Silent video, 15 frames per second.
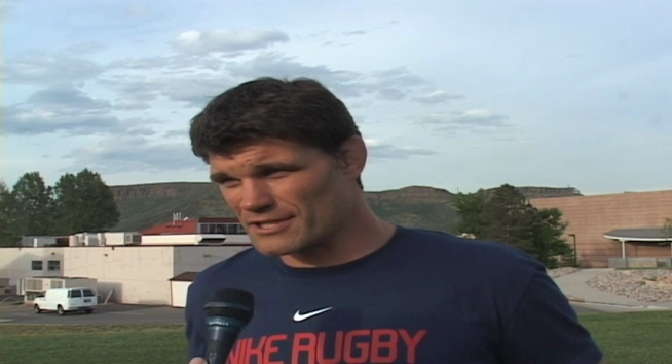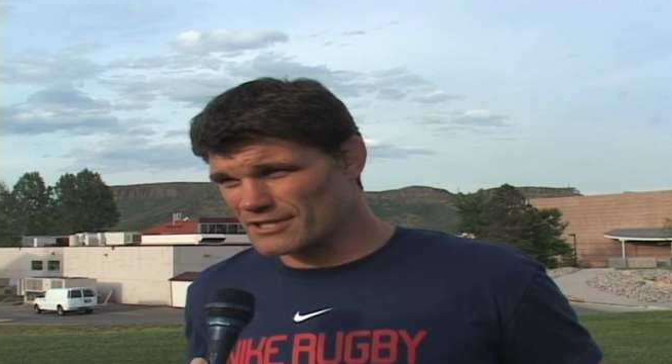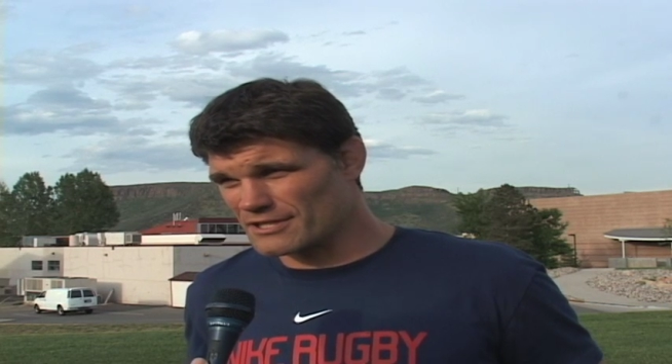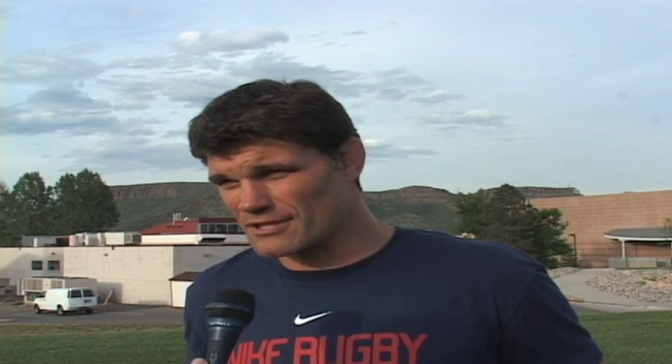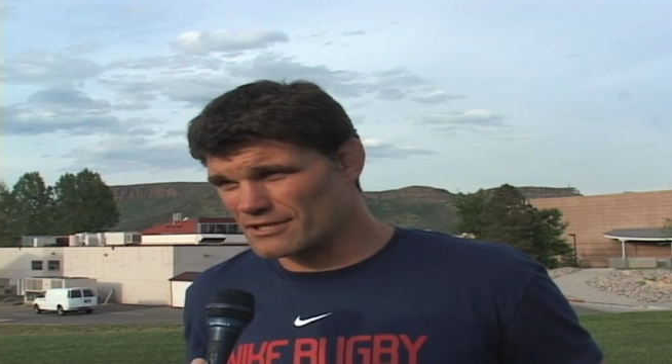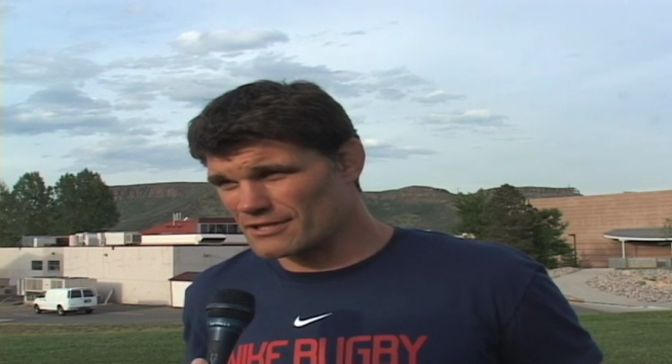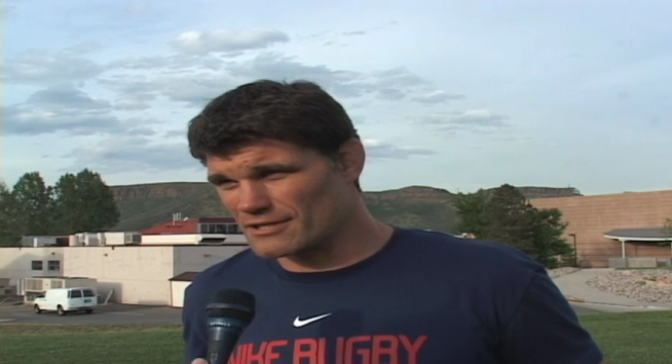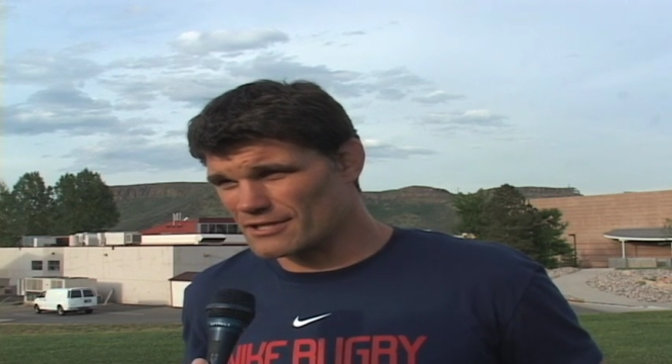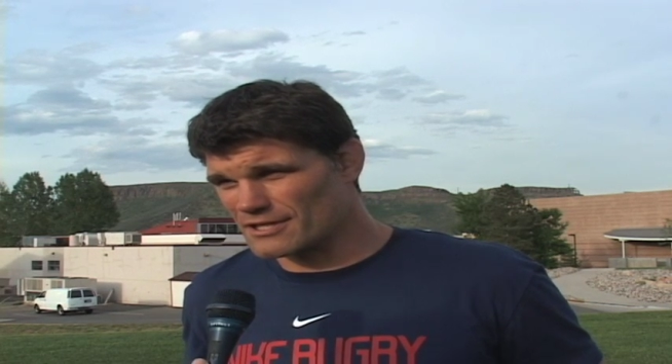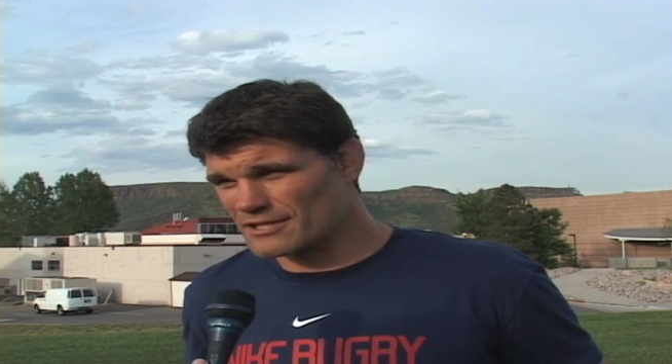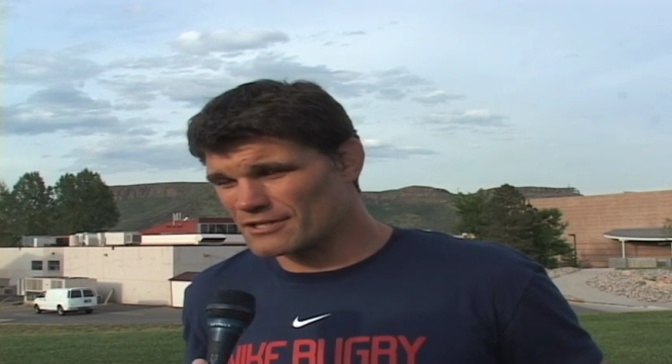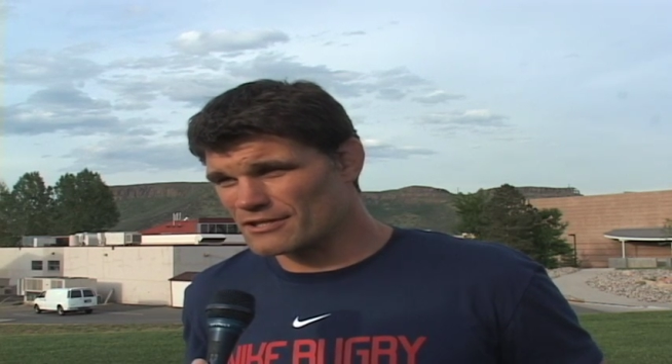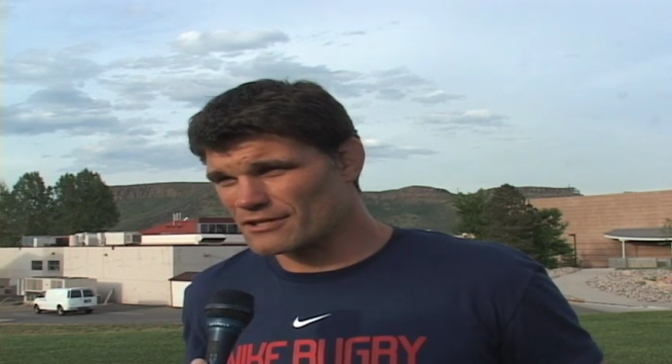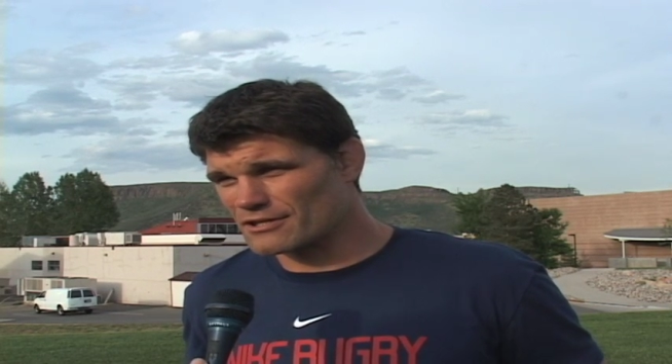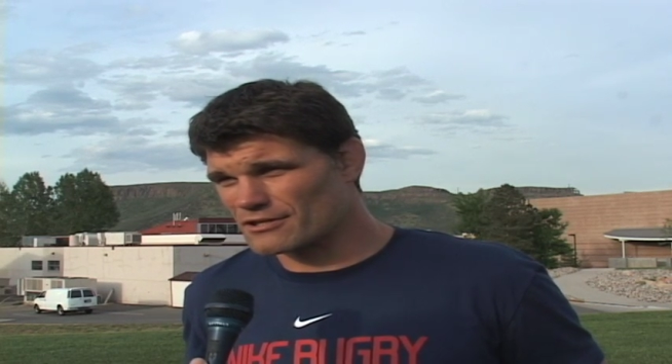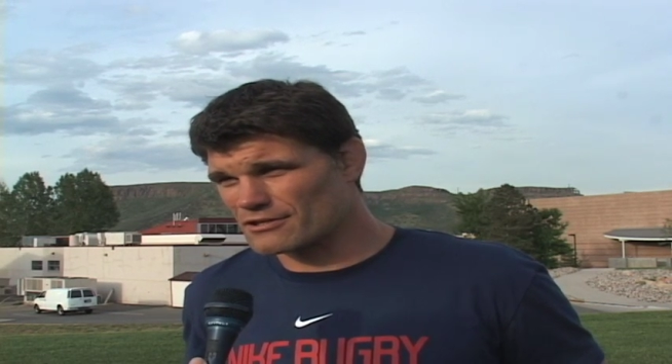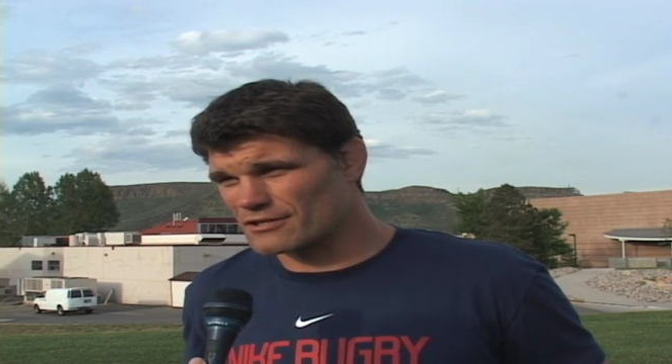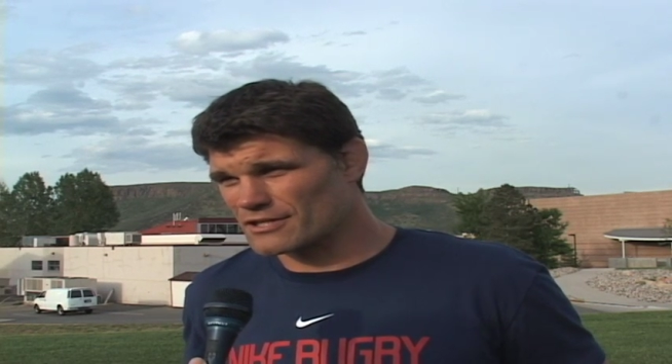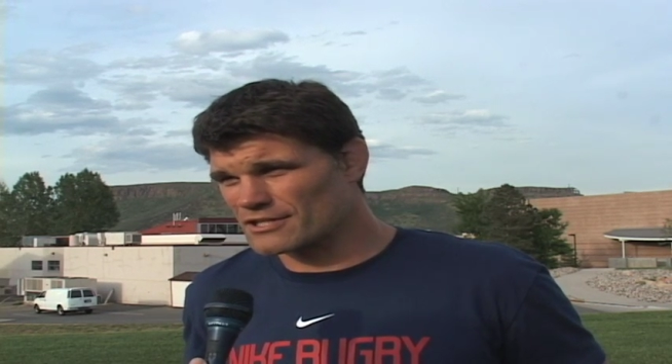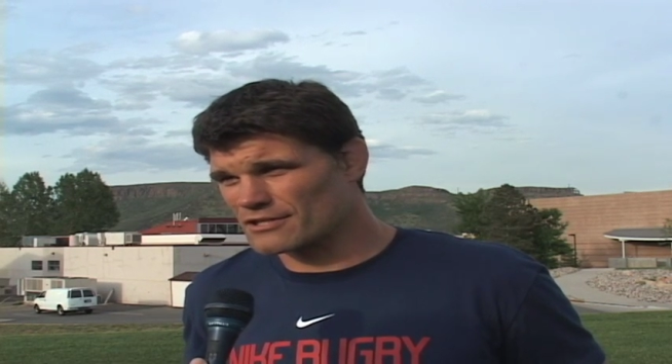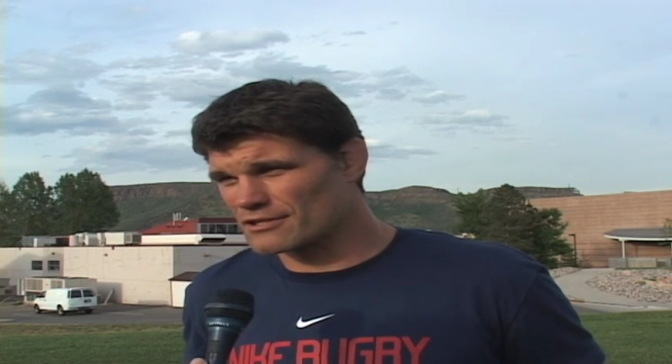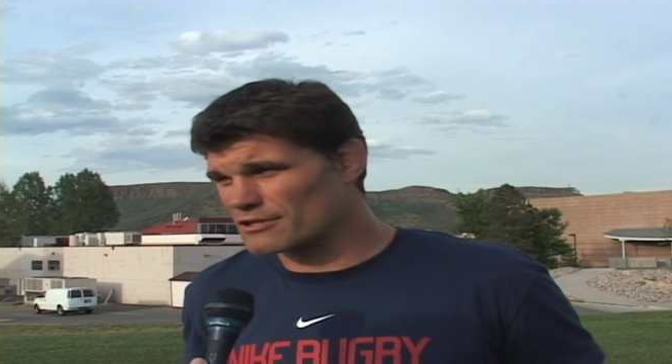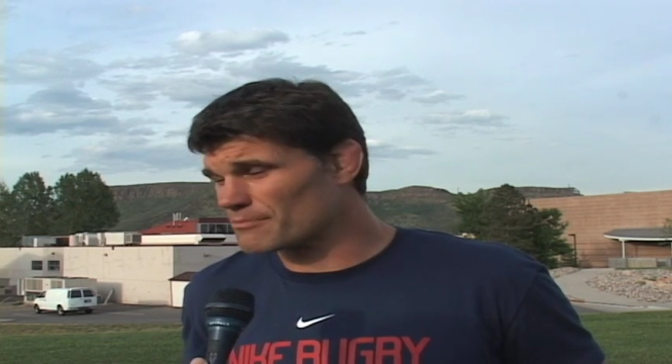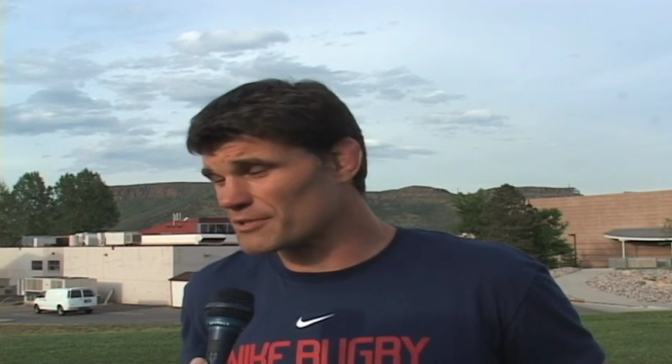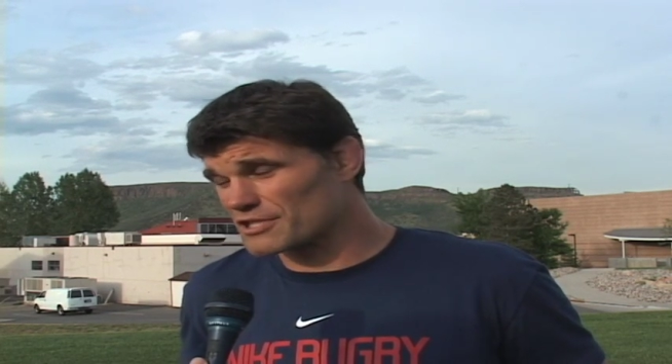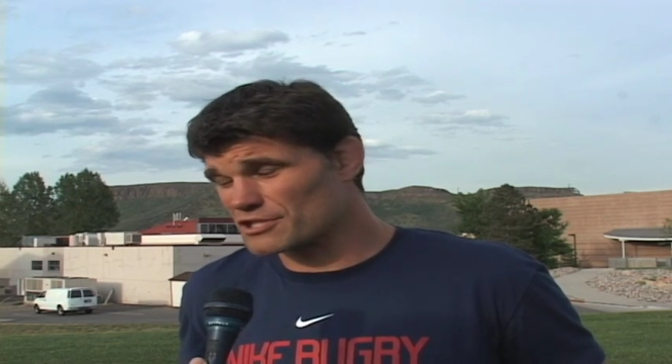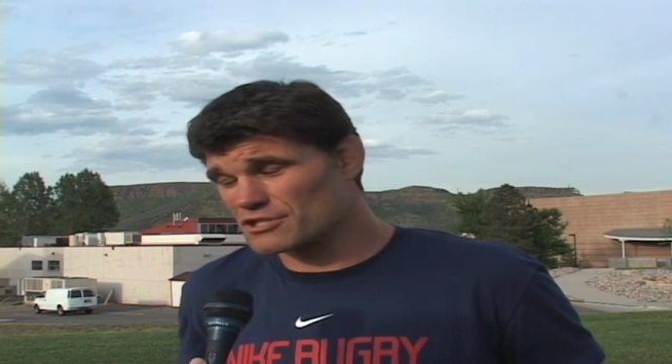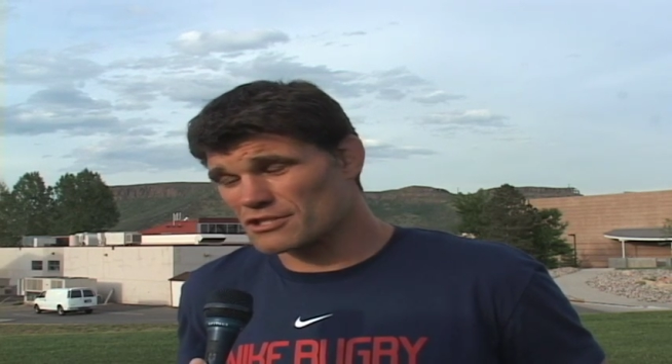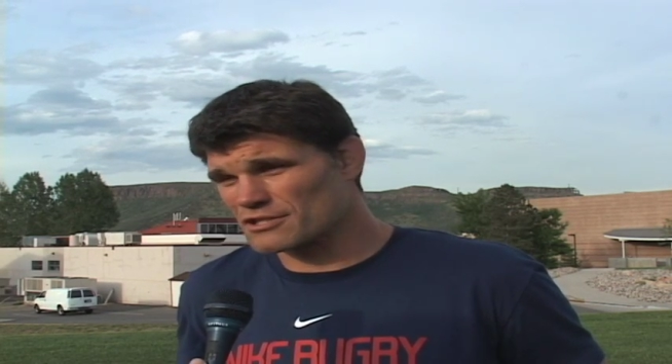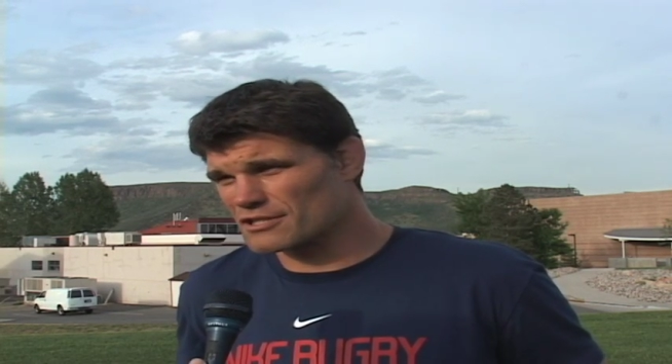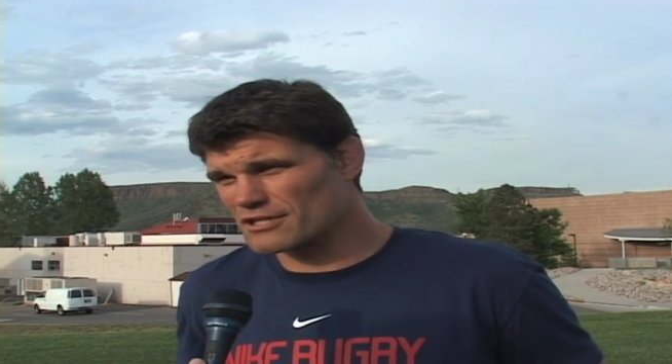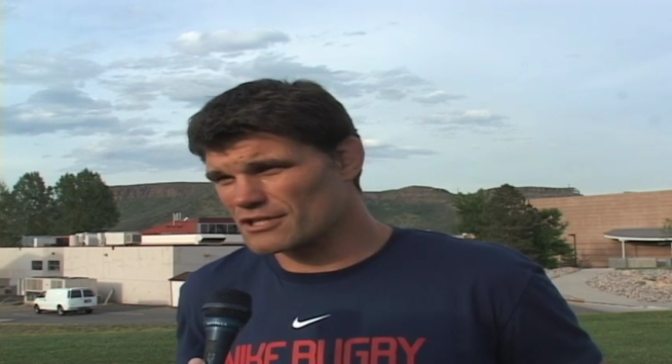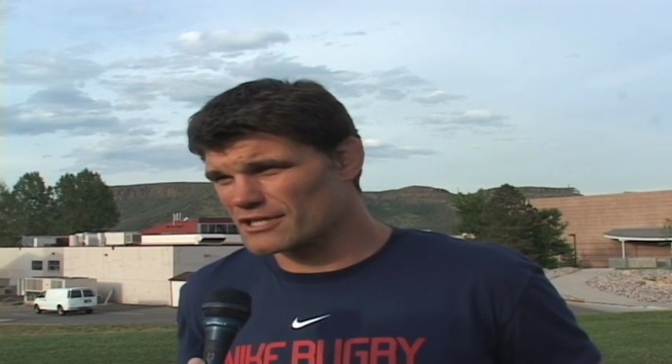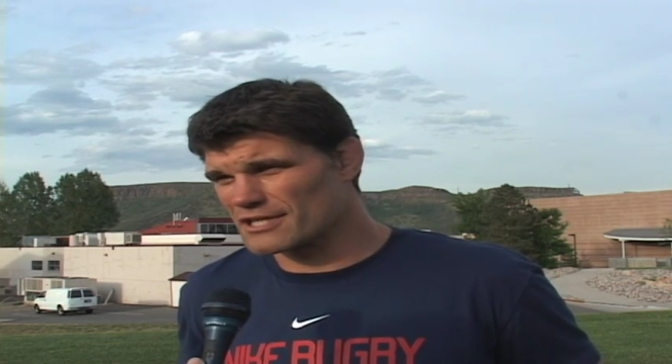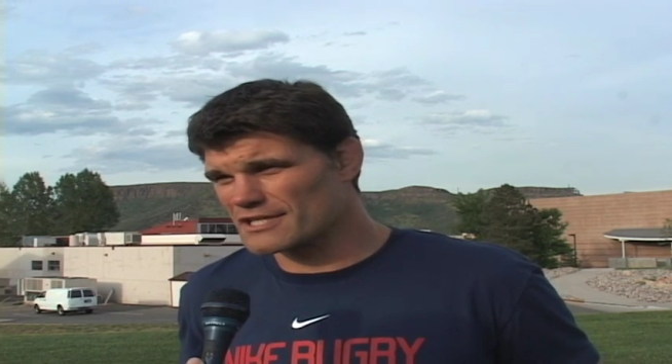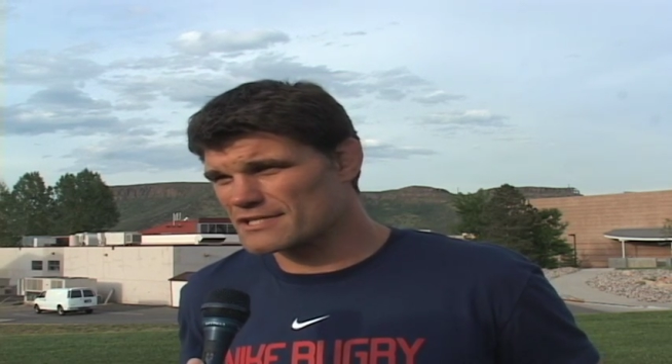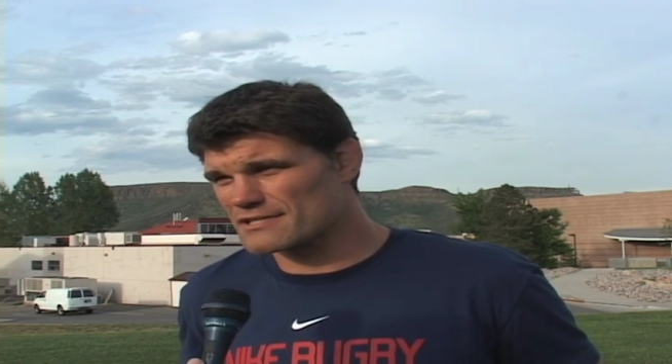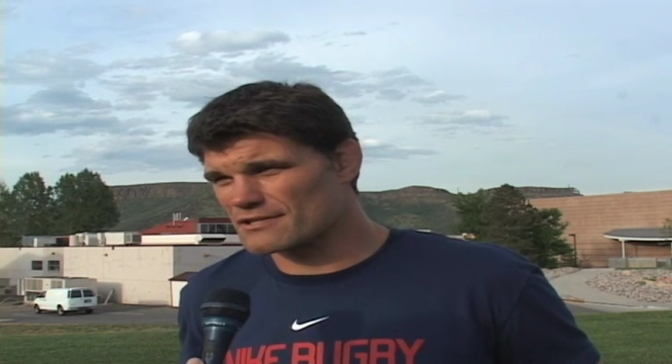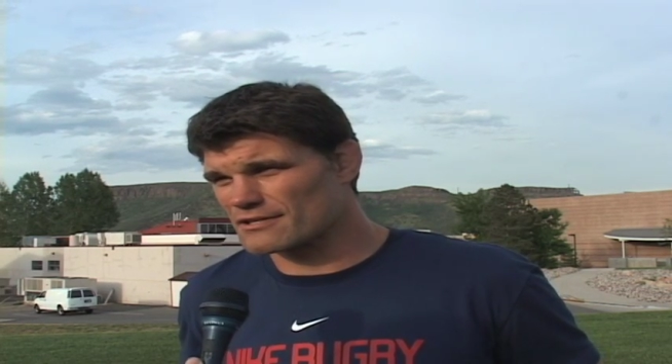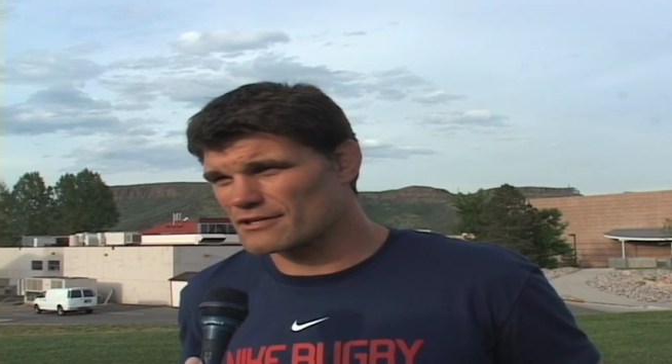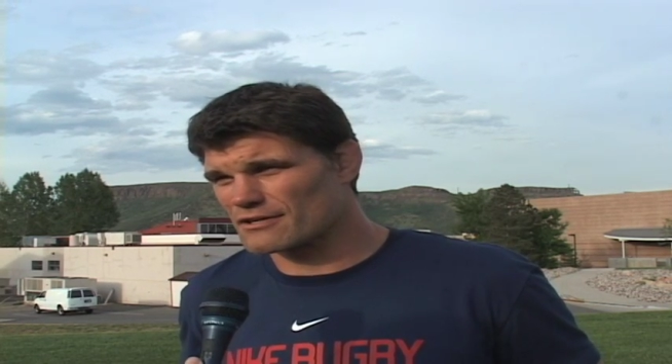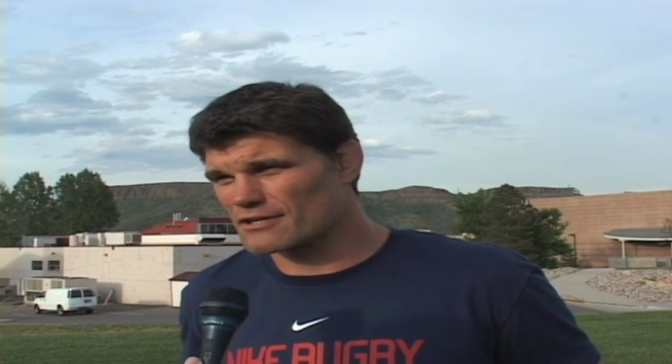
a competition, it